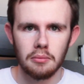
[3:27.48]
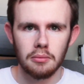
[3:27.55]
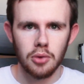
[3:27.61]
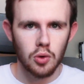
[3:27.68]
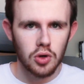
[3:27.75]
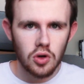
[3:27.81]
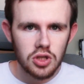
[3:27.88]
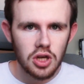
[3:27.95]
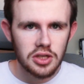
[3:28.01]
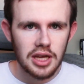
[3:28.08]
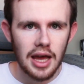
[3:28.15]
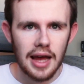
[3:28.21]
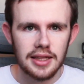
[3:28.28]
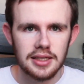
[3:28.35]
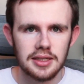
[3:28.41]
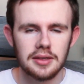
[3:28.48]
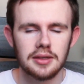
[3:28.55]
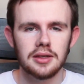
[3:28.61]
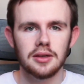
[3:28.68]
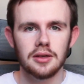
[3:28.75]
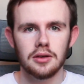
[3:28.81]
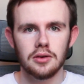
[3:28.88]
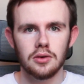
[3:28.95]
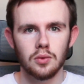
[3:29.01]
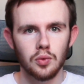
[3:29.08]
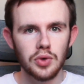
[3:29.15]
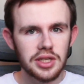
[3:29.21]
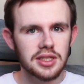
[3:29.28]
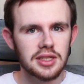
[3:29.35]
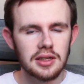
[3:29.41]
But we're not done yet.
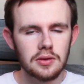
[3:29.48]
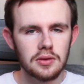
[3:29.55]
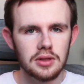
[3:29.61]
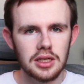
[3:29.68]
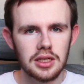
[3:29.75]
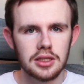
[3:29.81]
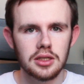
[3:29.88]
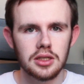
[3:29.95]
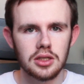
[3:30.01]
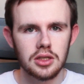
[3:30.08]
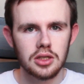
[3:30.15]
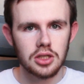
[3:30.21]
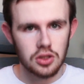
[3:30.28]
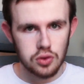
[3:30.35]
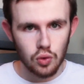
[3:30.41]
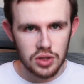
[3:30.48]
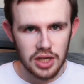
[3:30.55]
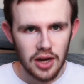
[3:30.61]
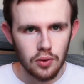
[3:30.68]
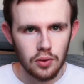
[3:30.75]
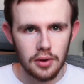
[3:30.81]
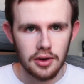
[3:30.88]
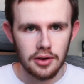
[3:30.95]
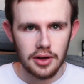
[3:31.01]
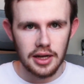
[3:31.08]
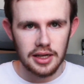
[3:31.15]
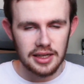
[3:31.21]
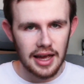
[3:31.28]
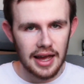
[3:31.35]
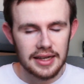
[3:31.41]
We still need to slow down
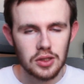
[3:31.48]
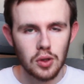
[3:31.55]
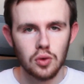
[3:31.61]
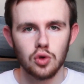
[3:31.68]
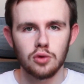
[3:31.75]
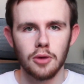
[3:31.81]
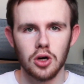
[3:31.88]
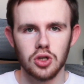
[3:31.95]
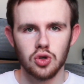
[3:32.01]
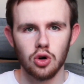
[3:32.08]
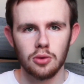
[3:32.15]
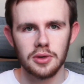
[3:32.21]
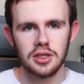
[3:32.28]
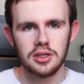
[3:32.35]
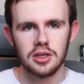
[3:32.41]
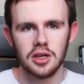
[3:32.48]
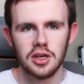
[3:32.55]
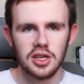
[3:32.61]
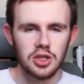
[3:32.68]
and get into a low Mars orbit.